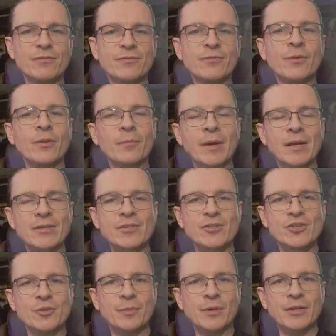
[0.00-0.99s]
for the message
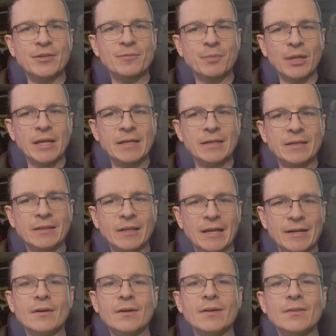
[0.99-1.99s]
to be displayed in later.